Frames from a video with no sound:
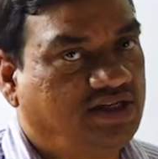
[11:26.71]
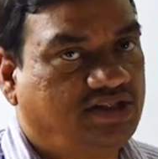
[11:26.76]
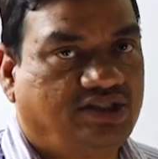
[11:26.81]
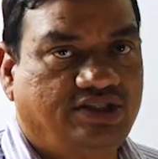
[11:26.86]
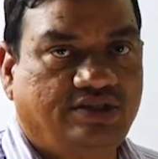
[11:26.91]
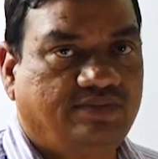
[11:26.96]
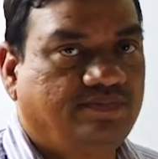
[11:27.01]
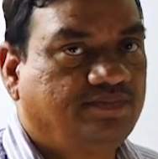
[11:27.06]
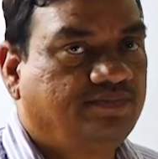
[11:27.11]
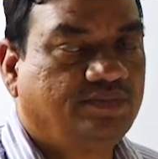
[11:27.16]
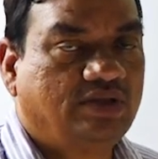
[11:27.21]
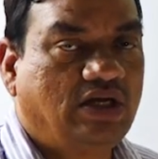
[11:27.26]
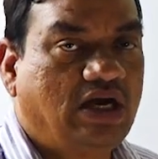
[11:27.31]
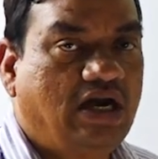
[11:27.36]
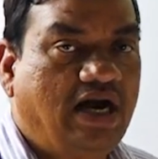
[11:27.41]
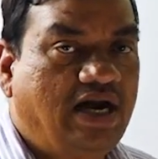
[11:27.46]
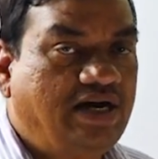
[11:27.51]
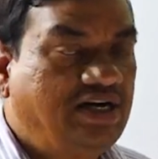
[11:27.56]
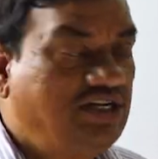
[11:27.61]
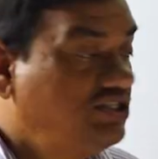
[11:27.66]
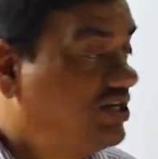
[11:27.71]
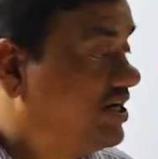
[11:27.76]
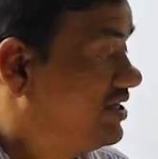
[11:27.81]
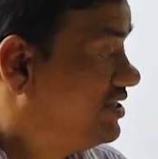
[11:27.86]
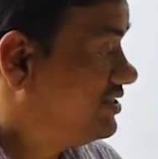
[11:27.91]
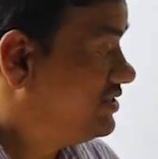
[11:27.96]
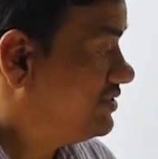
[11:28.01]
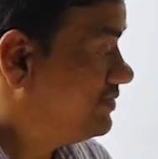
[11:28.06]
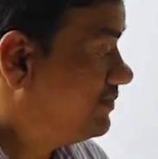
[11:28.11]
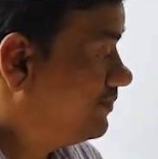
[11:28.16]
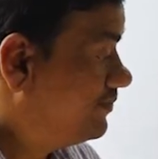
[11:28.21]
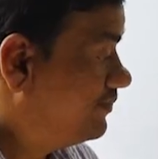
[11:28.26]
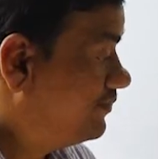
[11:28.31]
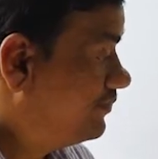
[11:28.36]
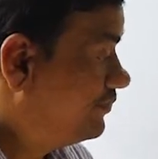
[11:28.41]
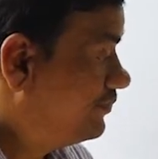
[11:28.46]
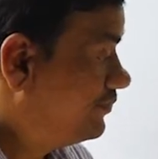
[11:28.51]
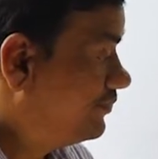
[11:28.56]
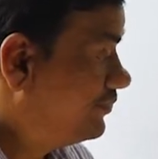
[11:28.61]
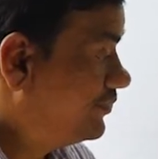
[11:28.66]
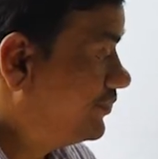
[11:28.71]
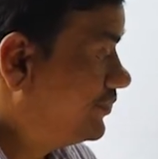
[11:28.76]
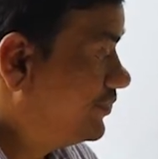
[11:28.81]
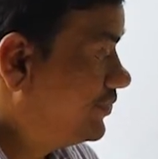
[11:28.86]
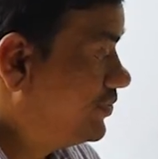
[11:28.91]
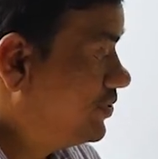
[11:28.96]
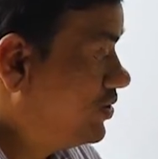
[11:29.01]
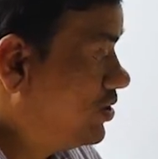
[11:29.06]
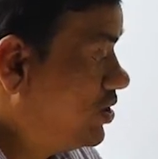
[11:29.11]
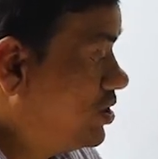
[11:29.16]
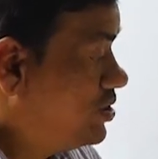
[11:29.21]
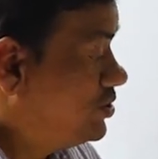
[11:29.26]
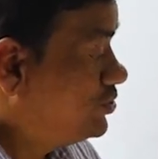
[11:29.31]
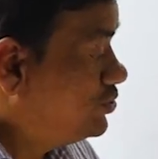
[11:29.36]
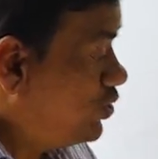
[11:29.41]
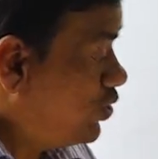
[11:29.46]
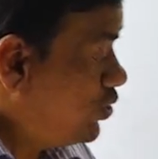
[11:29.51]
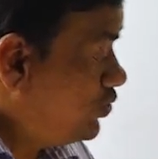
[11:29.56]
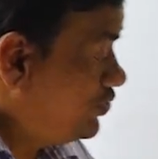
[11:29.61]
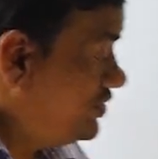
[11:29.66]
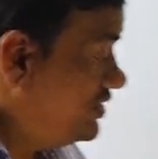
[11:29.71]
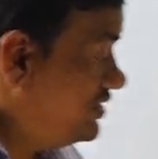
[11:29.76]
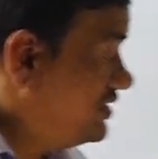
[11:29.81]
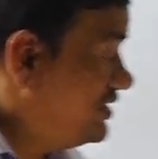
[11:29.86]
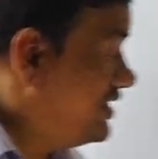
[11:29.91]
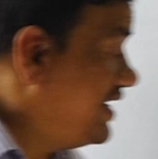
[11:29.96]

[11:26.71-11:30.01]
h. Understand this? So this